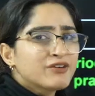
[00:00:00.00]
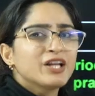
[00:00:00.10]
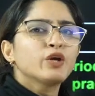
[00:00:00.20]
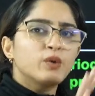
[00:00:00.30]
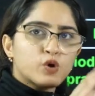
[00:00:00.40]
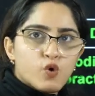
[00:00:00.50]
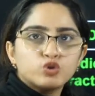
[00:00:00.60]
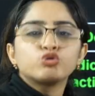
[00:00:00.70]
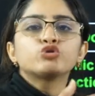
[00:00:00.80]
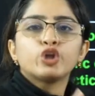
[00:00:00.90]
done, you will go
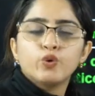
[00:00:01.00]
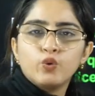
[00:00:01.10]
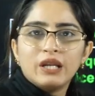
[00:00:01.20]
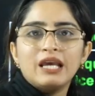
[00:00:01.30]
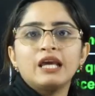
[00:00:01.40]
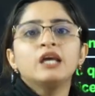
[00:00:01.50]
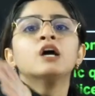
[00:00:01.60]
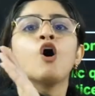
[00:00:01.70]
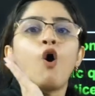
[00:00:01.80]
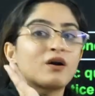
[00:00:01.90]
through theory
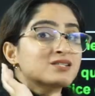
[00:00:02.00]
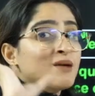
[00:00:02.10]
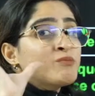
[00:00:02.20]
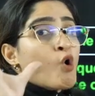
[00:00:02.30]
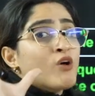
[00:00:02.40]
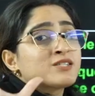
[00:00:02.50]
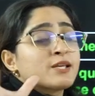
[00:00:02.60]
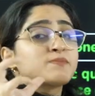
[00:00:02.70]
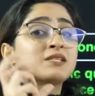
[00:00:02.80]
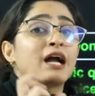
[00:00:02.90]
or some
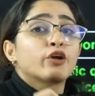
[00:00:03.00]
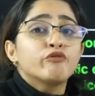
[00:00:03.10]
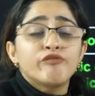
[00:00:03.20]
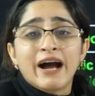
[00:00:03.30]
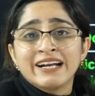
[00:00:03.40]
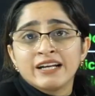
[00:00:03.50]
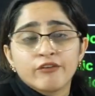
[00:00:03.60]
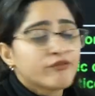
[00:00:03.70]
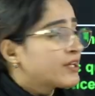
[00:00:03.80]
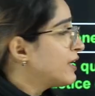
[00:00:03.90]
concepts that you find
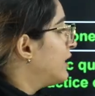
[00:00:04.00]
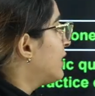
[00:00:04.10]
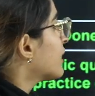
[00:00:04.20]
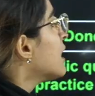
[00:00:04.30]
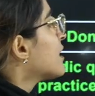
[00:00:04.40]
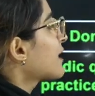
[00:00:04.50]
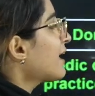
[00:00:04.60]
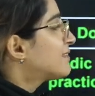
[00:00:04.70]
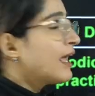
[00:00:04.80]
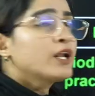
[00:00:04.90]
difficult,
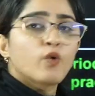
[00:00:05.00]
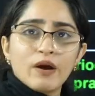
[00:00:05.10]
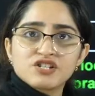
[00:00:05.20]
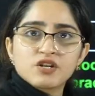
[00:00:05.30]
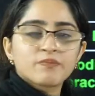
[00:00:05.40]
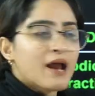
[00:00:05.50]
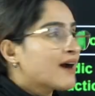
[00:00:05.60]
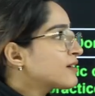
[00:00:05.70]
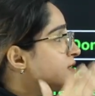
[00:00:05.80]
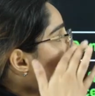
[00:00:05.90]
right? Then question practice.